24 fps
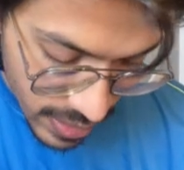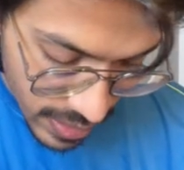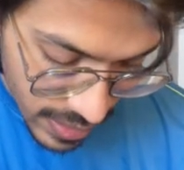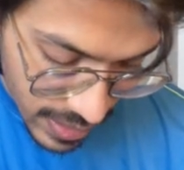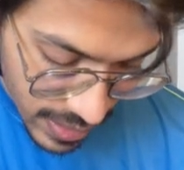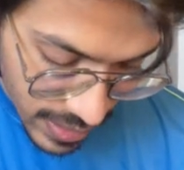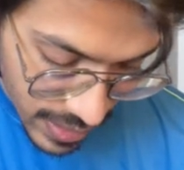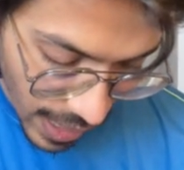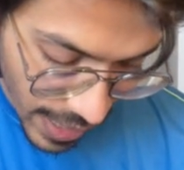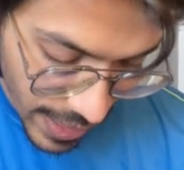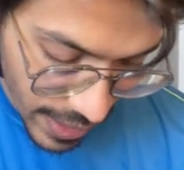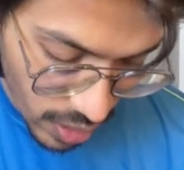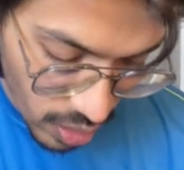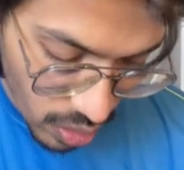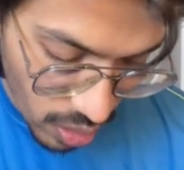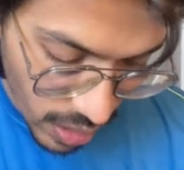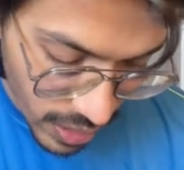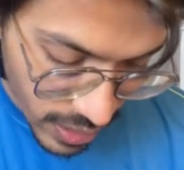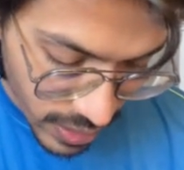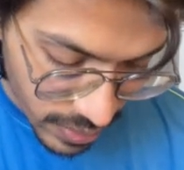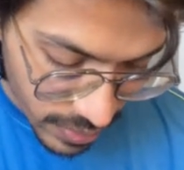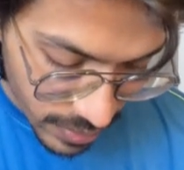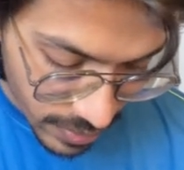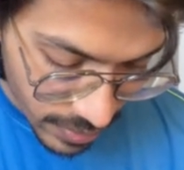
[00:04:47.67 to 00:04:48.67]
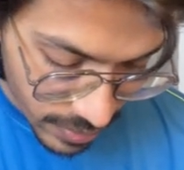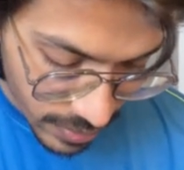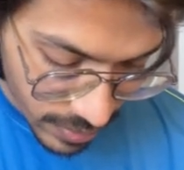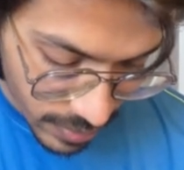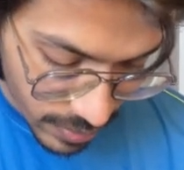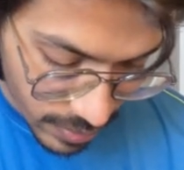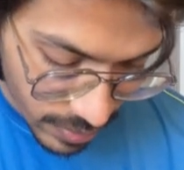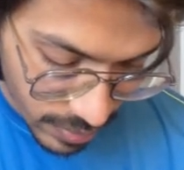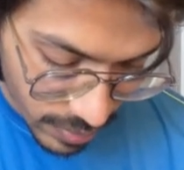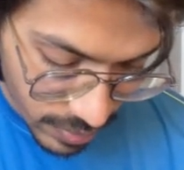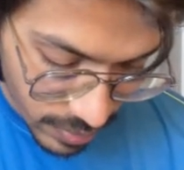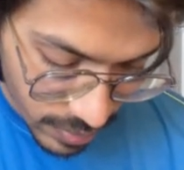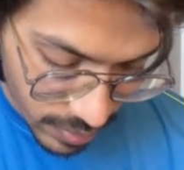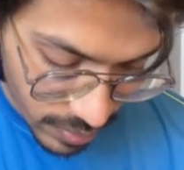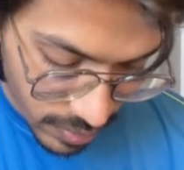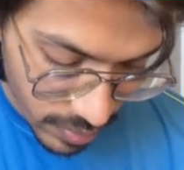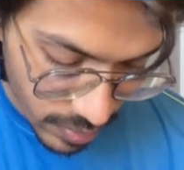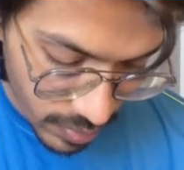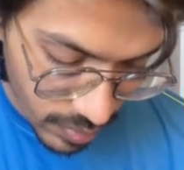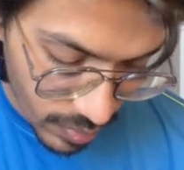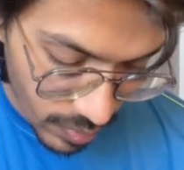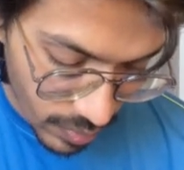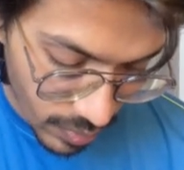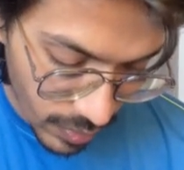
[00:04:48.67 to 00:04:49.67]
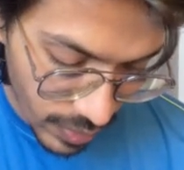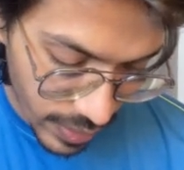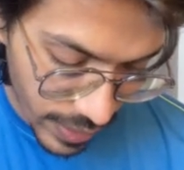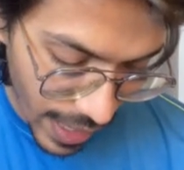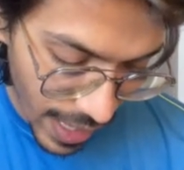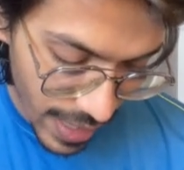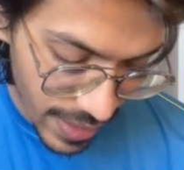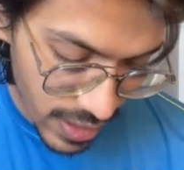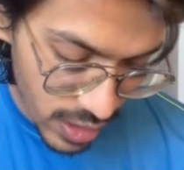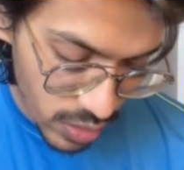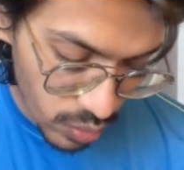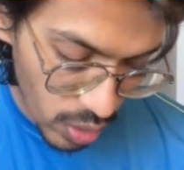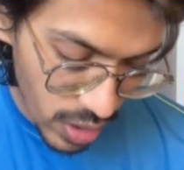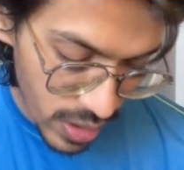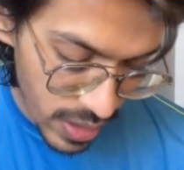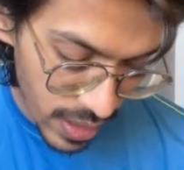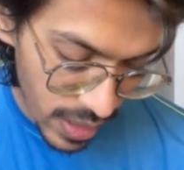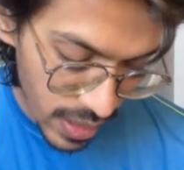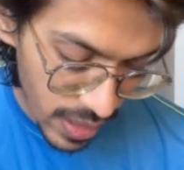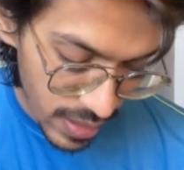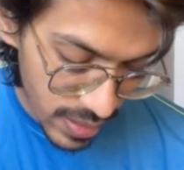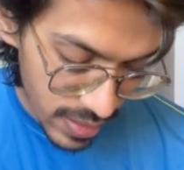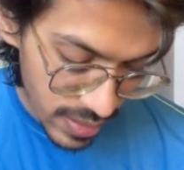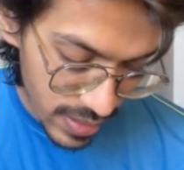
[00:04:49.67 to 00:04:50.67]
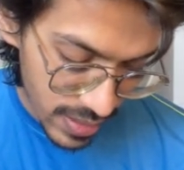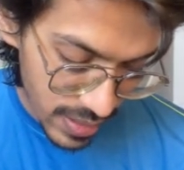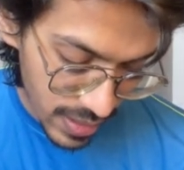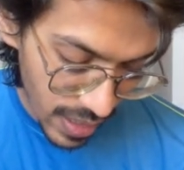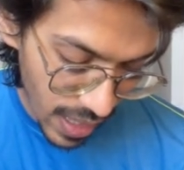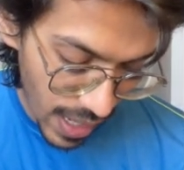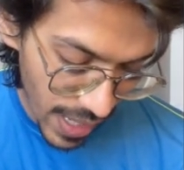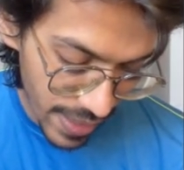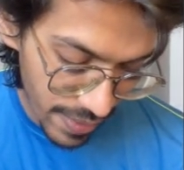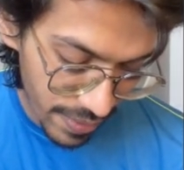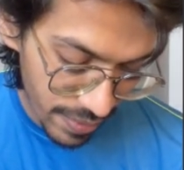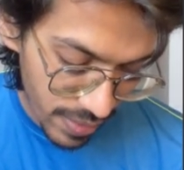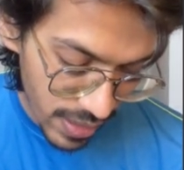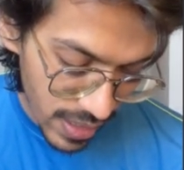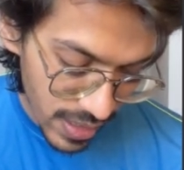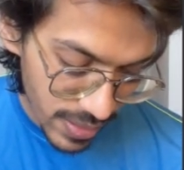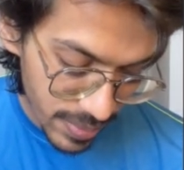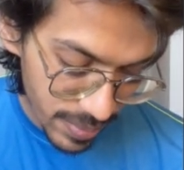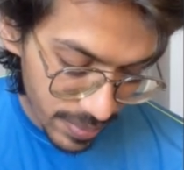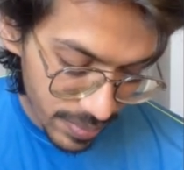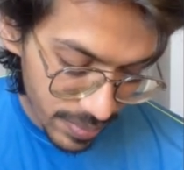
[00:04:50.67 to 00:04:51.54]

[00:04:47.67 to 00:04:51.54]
Cycon. That is what? Scypha.